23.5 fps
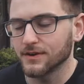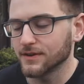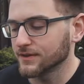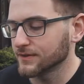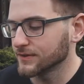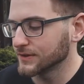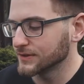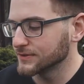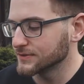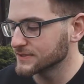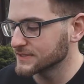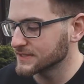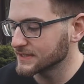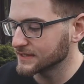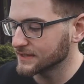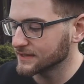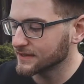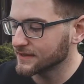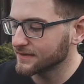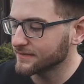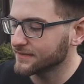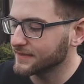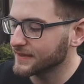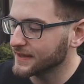all loosened
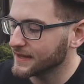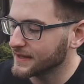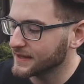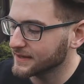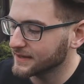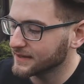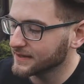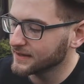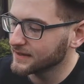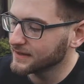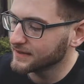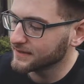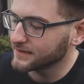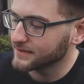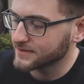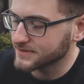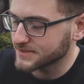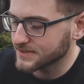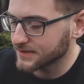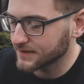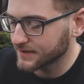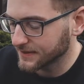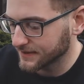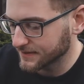enough that
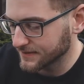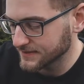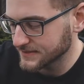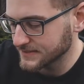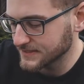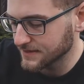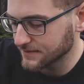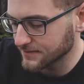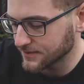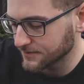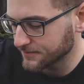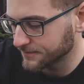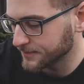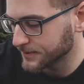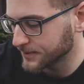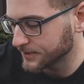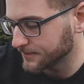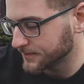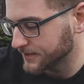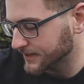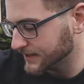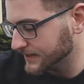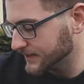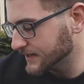there's clearance there when you put
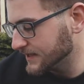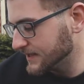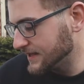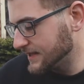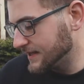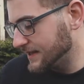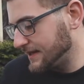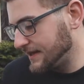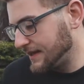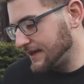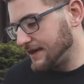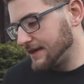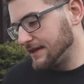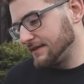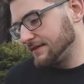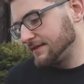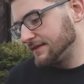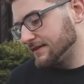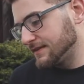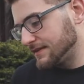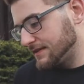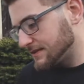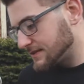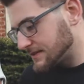them on. And
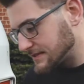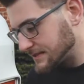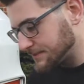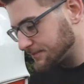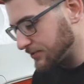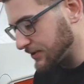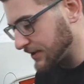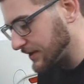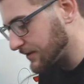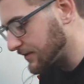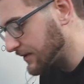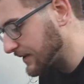it's pretty